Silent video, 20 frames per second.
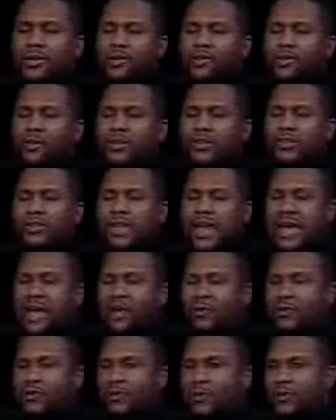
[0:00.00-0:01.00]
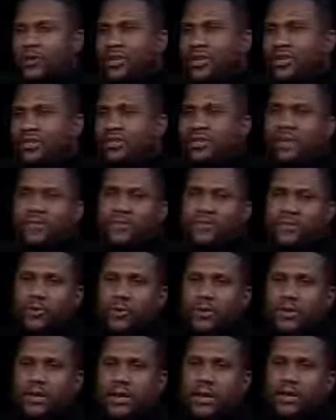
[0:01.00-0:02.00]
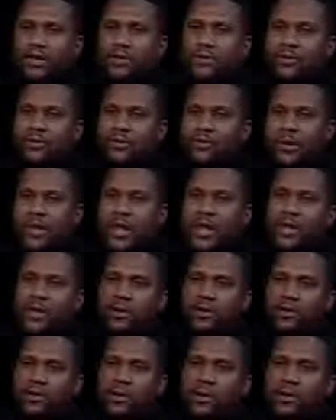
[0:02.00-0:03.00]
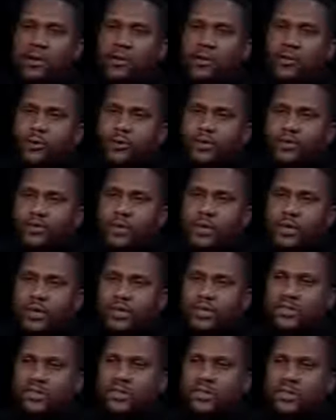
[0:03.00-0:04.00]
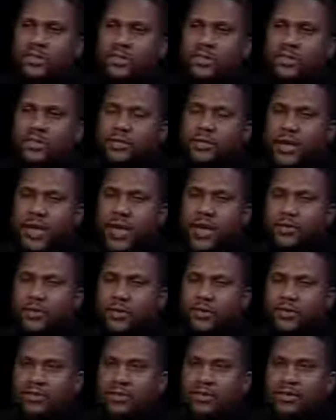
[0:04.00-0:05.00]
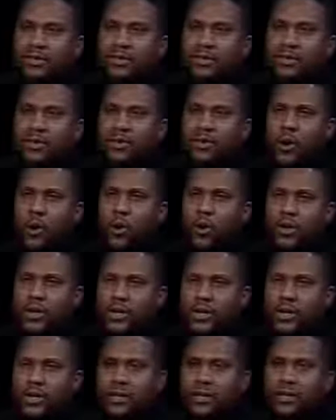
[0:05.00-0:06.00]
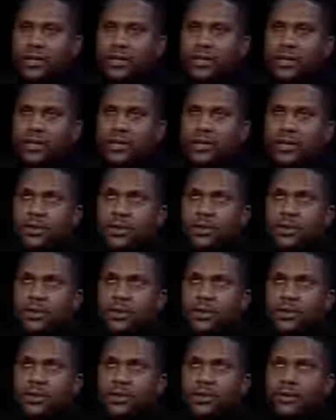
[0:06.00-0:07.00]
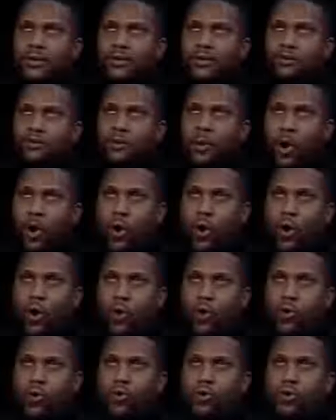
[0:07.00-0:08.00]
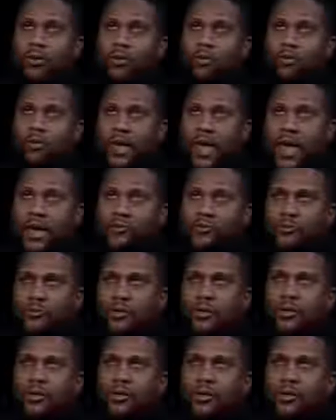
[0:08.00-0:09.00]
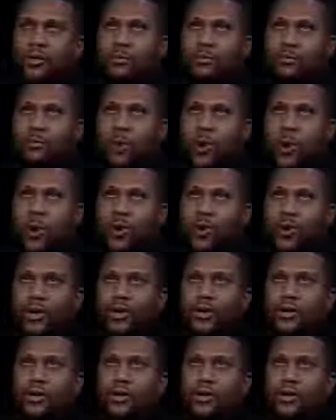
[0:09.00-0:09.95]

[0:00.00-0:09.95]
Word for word: who is now 37, 38. There's Pam. There's Phyllis, Tavis, Garney, Paul, Patrick, Mari,